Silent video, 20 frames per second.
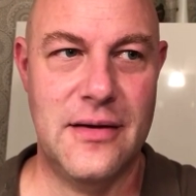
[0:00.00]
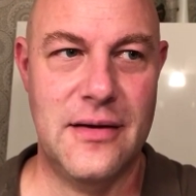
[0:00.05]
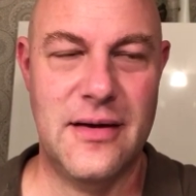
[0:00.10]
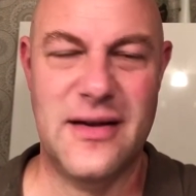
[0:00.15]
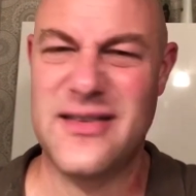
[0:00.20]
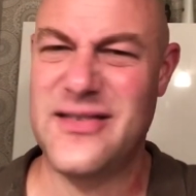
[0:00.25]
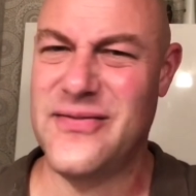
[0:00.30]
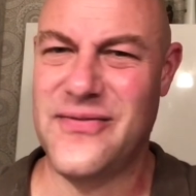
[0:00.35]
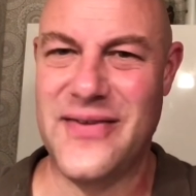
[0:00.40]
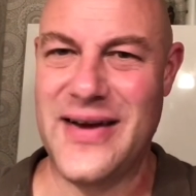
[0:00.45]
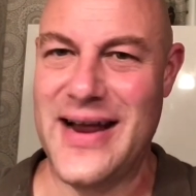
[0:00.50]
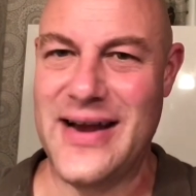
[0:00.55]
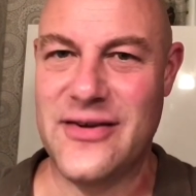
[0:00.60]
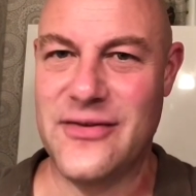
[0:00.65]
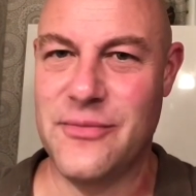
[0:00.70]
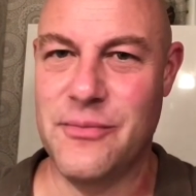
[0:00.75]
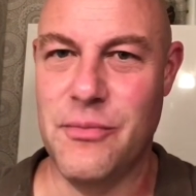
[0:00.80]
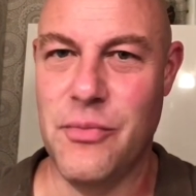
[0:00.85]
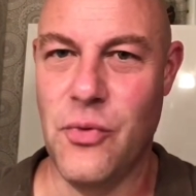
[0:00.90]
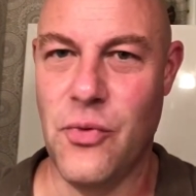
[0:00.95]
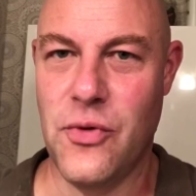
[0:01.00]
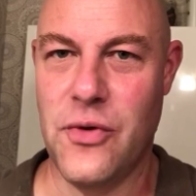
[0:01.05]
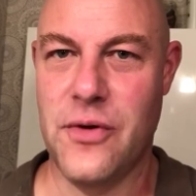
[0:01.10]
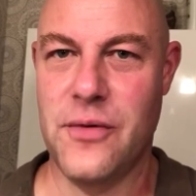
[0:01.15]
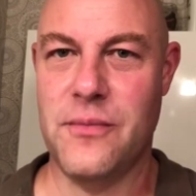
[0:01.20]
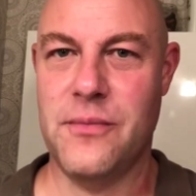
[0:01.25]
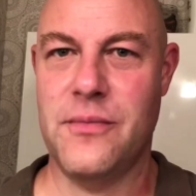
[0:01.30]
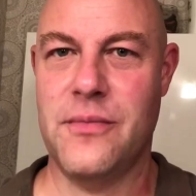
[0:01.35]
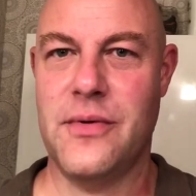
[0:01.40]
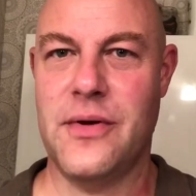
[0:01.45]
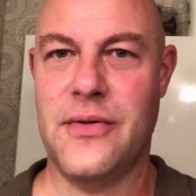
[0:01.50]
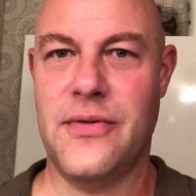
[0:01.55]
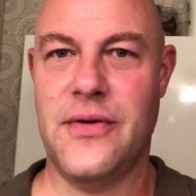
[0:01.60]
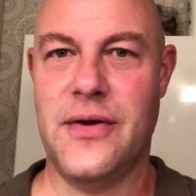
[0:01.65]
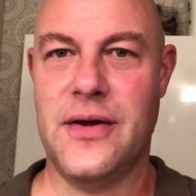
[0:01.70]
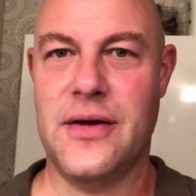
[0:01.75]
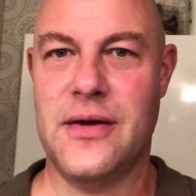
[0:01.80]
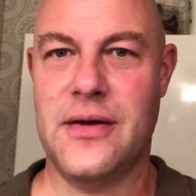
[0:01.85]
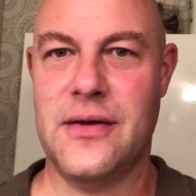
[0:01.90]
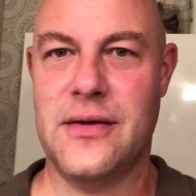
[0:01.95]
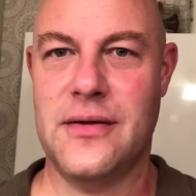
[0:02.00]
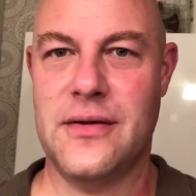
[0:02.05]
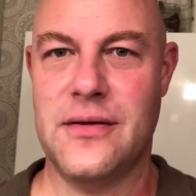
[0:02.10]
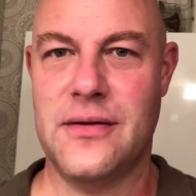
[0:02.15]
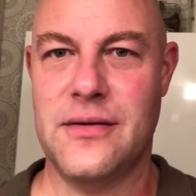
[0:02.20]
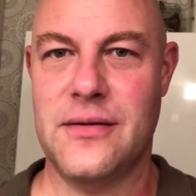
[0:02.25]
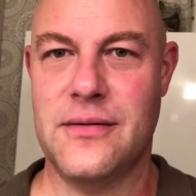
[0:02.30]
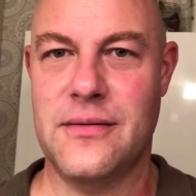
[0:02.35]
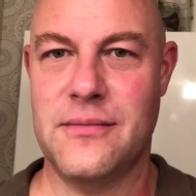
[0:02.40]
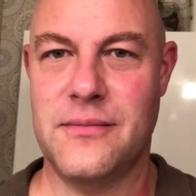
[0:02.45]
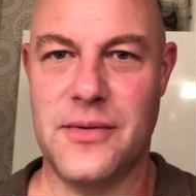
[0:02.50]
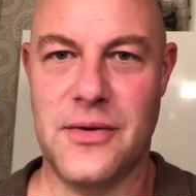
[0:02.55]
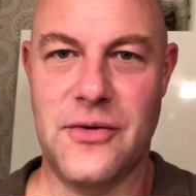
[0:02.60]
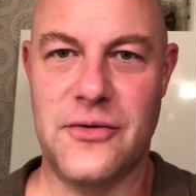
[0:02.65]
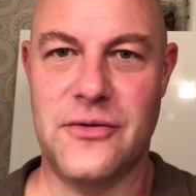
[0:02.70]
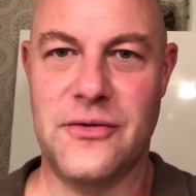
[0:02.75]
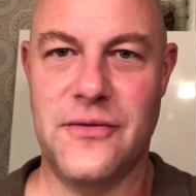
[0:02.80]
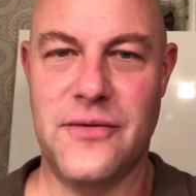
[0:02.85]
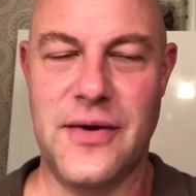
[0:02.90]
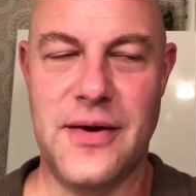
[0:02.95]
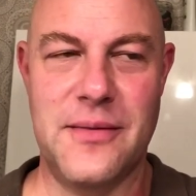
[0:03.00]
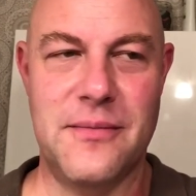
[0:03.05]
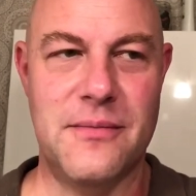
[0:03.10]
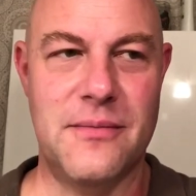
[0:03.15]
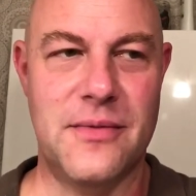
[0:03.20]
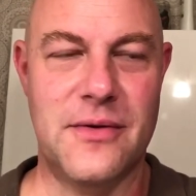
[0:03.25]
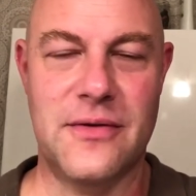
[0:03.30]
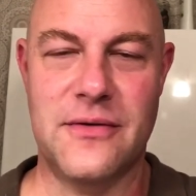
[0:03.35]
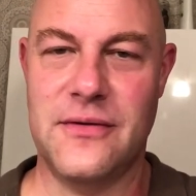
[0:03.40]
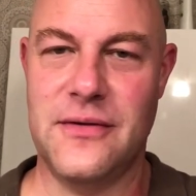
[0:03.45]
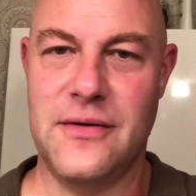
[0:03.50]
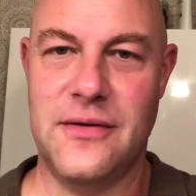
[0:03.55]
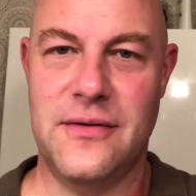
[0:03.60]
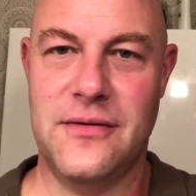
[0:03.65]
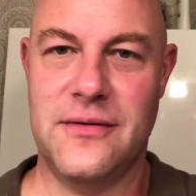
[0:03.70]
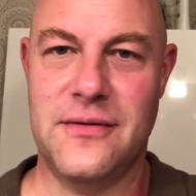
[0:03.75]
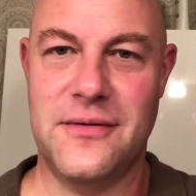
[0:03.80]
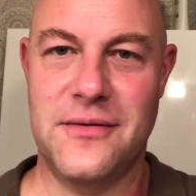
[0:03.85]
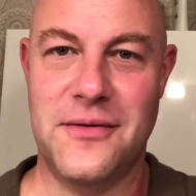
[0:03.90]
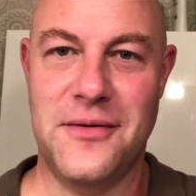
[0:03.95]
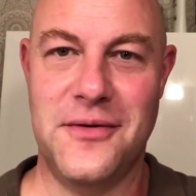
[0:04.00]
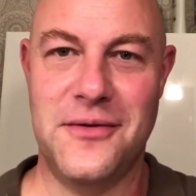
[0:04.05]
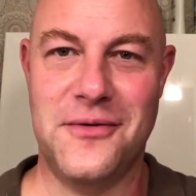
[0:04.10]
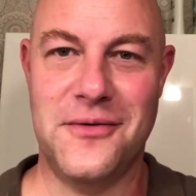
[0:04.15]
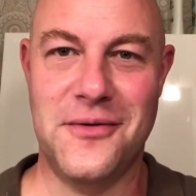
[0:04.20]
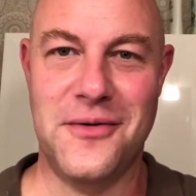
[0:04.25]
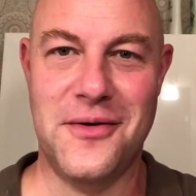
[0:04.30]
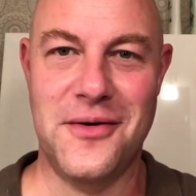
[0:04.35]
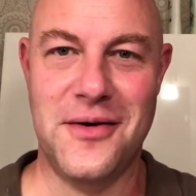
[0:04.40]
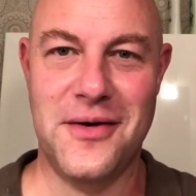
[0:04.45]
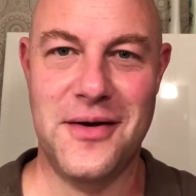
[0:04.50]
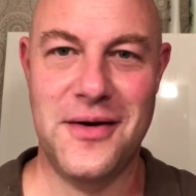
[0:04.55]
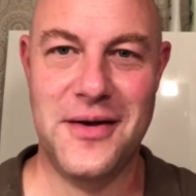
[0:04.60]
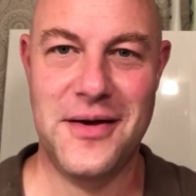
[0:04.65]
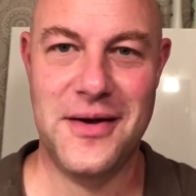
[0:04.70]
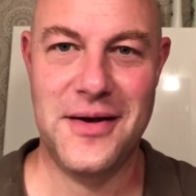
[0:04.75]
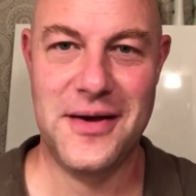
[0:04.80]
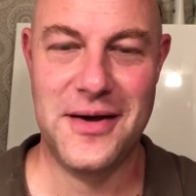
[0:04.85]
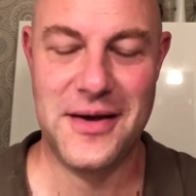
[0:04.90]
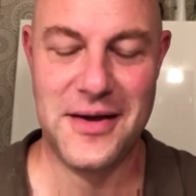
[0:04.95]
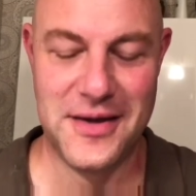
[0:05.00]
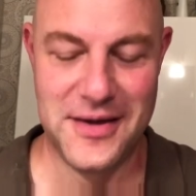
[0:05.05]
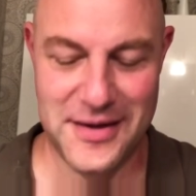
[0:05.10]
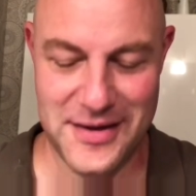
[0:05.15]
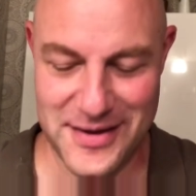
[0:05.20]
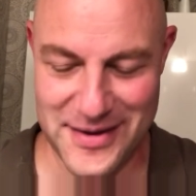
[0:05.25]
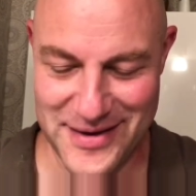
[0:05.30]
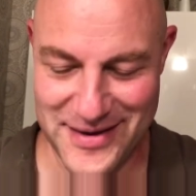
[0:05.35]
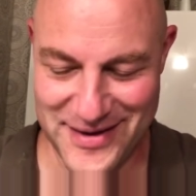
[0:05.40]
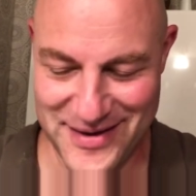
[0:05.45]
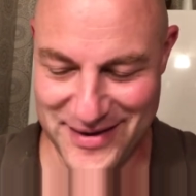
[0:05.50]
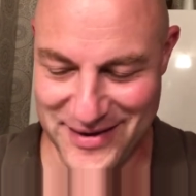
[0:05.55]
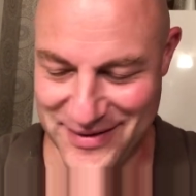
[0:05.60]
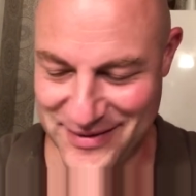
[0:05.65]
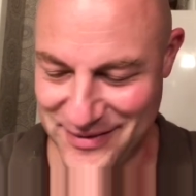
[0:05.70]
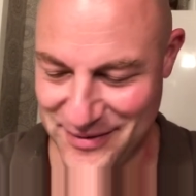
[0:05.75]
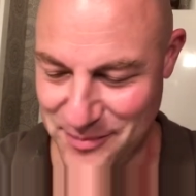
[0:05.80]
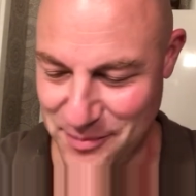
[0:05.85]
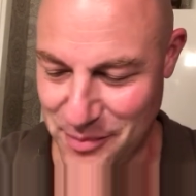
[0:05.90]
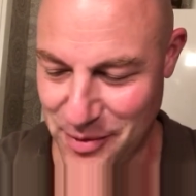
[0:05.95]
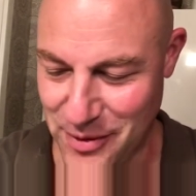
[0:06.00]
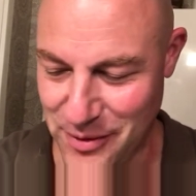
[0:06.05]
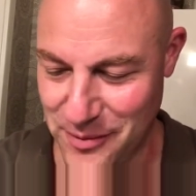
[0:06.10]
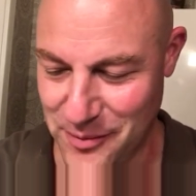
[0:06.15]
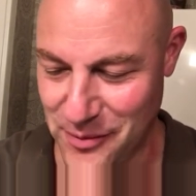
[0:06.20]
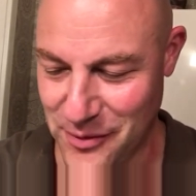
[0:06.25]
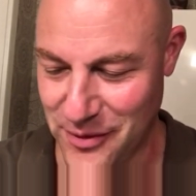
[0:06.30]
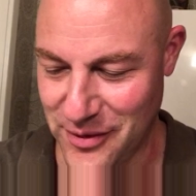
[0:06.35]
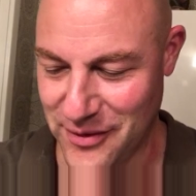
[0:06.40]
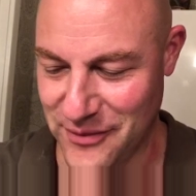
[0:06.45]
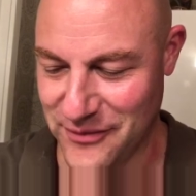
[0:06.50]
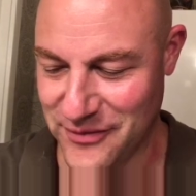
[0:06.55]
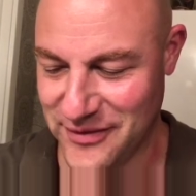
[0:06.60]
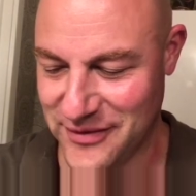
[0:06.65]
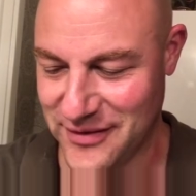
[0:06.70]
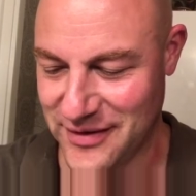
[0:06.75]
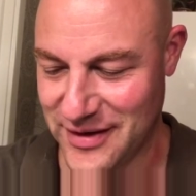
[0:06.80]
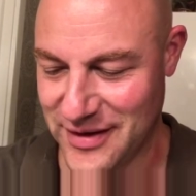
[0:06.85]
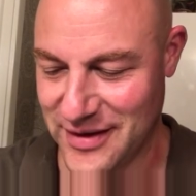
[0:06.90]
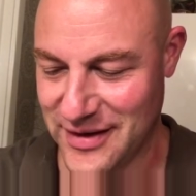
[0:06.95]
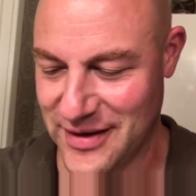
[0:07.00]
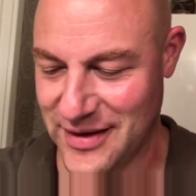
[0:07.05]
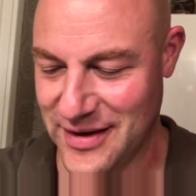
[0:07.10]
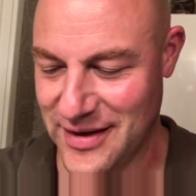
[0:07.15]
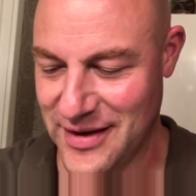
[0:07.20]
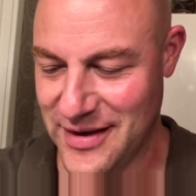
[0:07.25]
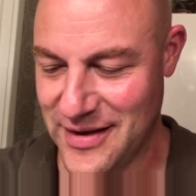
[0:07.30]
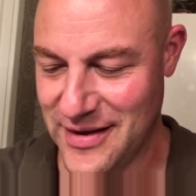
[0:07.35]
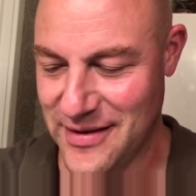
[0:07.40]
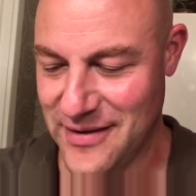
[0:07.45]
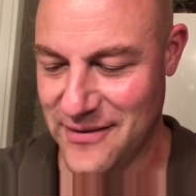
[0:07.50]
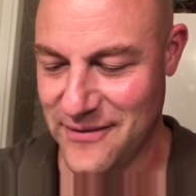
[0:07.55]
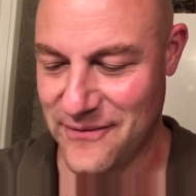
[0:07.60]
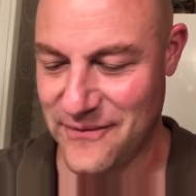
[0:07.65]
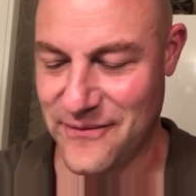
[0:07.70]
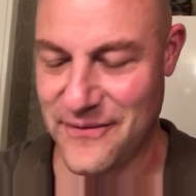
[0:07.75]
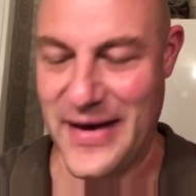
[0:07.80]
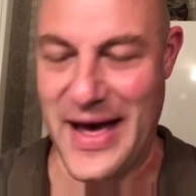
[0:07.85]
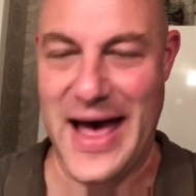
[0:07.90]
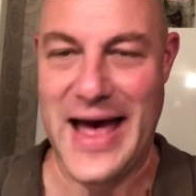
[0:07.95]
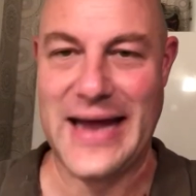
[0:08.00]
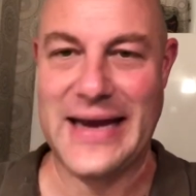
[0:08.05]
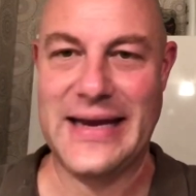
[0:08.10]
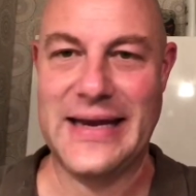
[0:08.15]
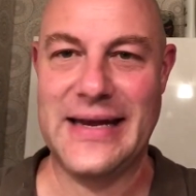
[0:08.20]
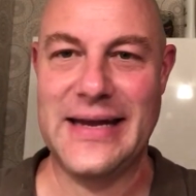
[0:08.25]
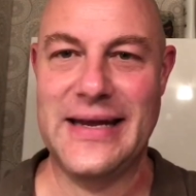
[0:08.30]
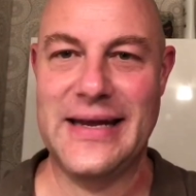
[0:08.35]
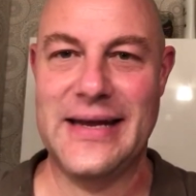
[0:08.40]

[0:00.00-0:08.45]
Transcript: flash boredom, I think, because of him, because he's a Palmolive stick fan.